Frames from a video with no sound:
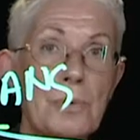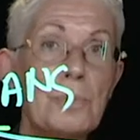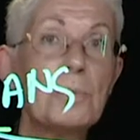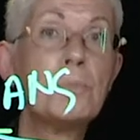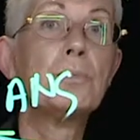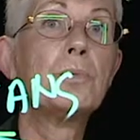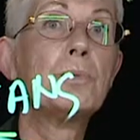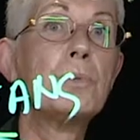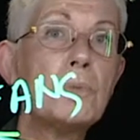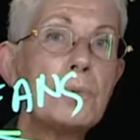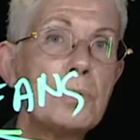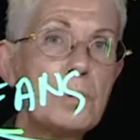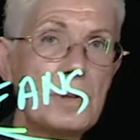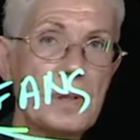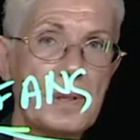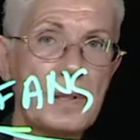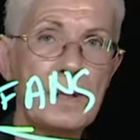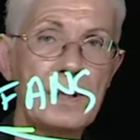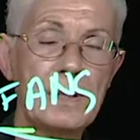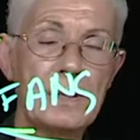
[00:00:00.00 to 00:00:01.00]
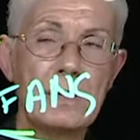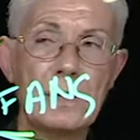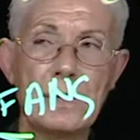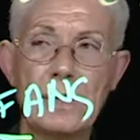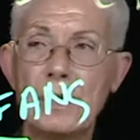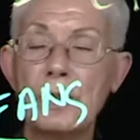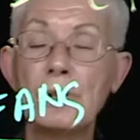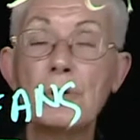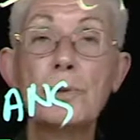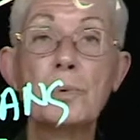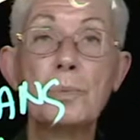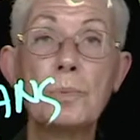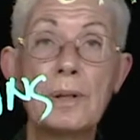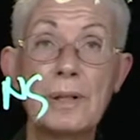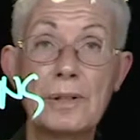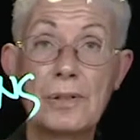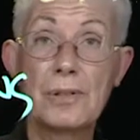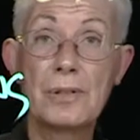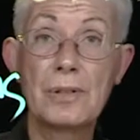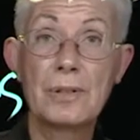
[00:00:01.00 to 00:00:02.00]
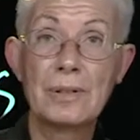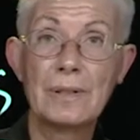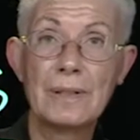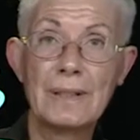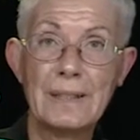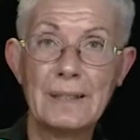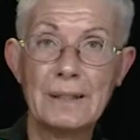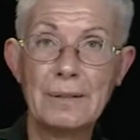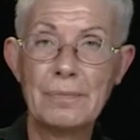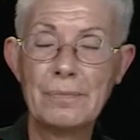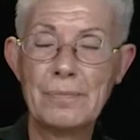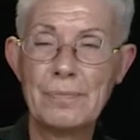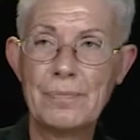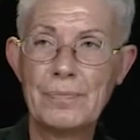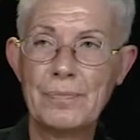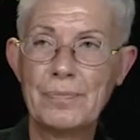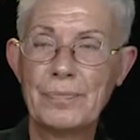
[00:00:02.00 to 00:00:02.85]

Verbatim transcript: to water, to a stream,